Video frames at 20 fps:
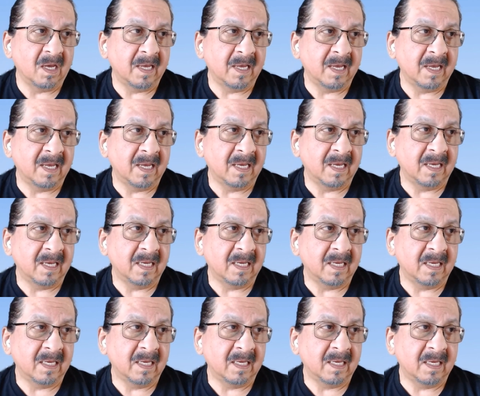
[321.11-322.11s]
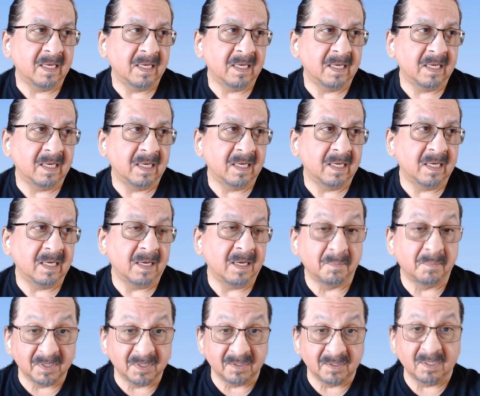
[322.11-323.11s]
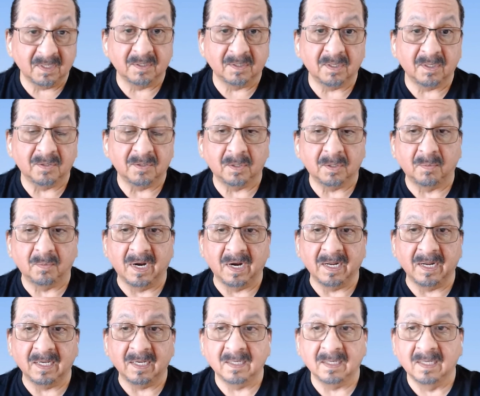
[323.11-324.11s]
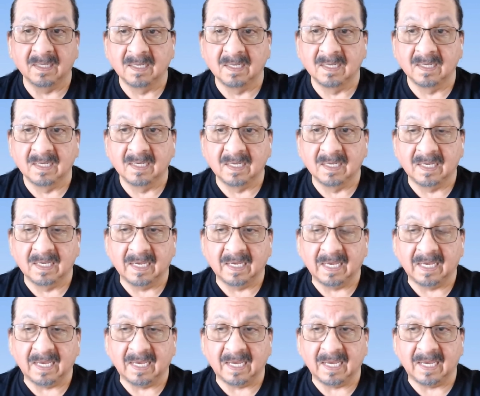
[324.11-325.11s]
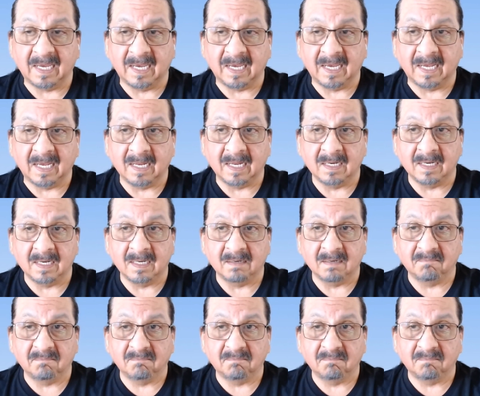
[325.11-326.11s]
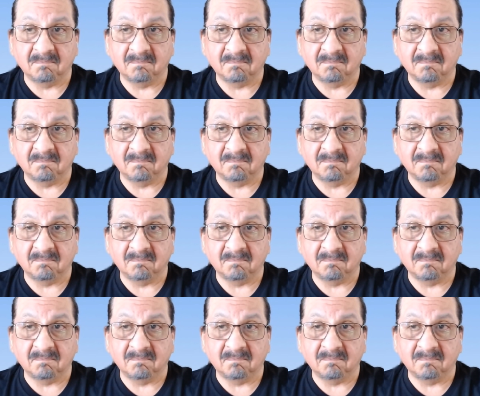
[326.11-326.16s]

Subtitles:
a business that you're running, and